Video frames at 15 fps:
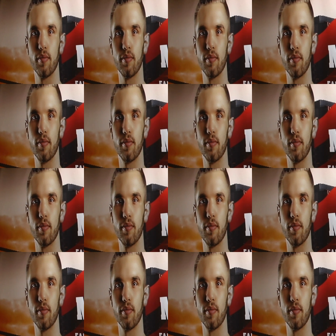
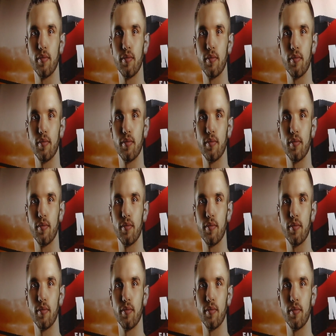
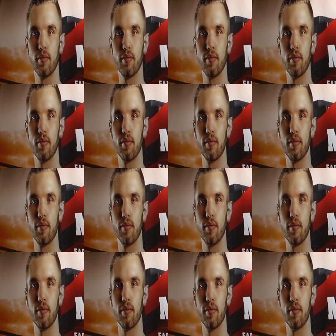
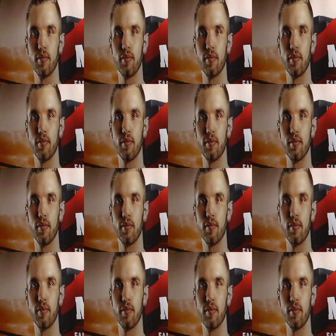
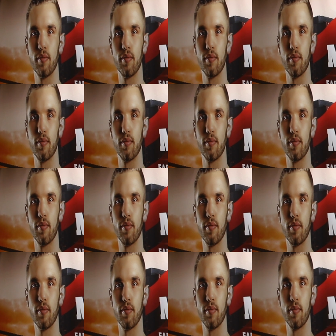
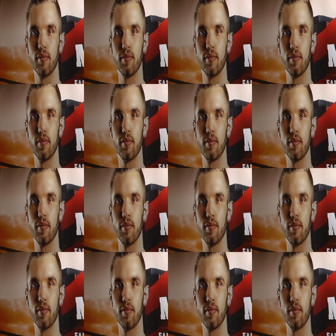
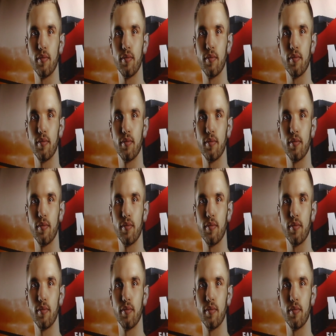
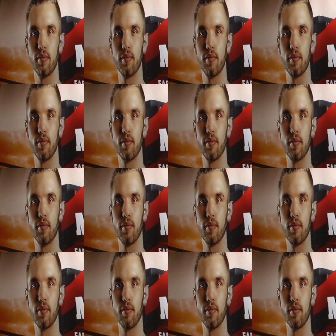[no speech]